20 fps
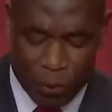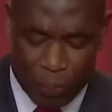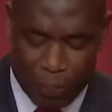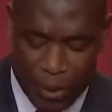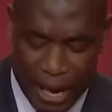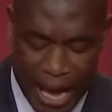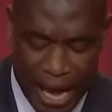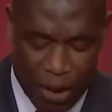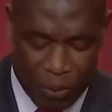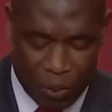to
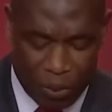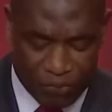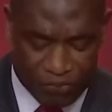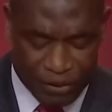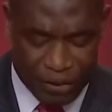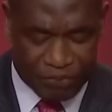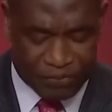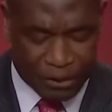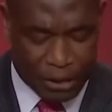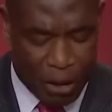play with
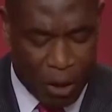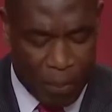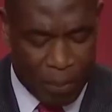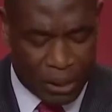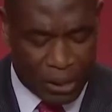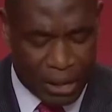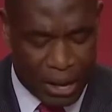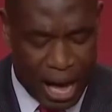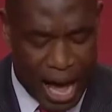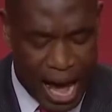the
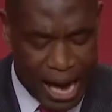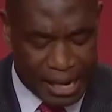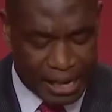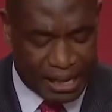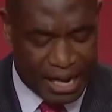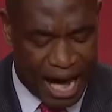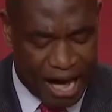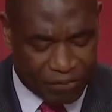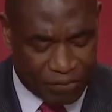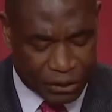phenomenal
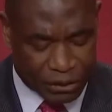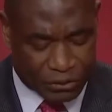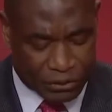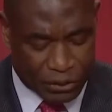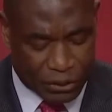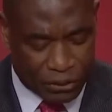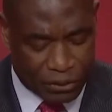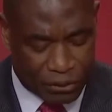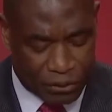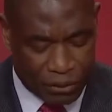Allen
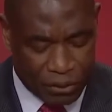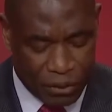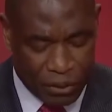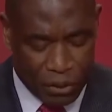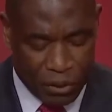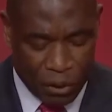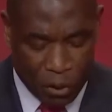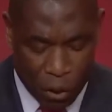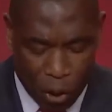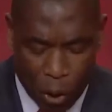Iverson,
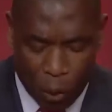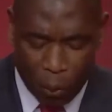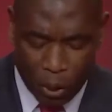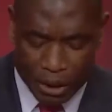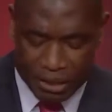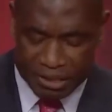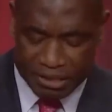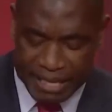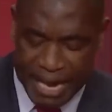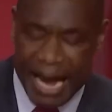who
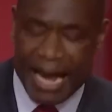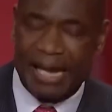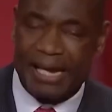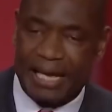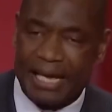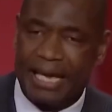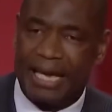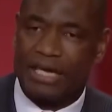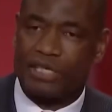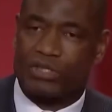will stand
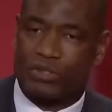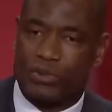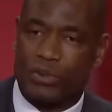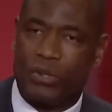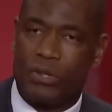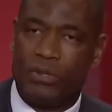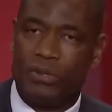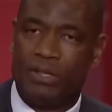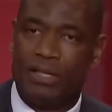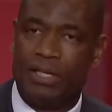here
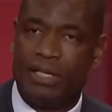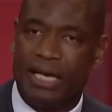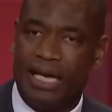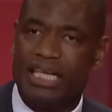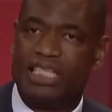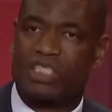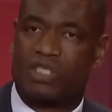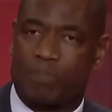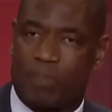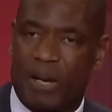soon
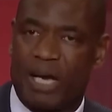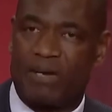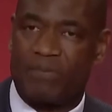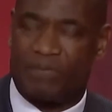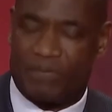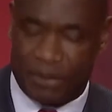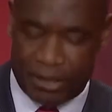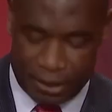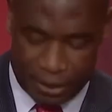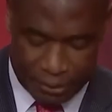in
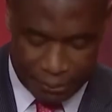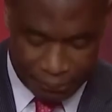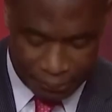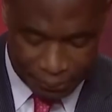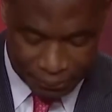Springfield.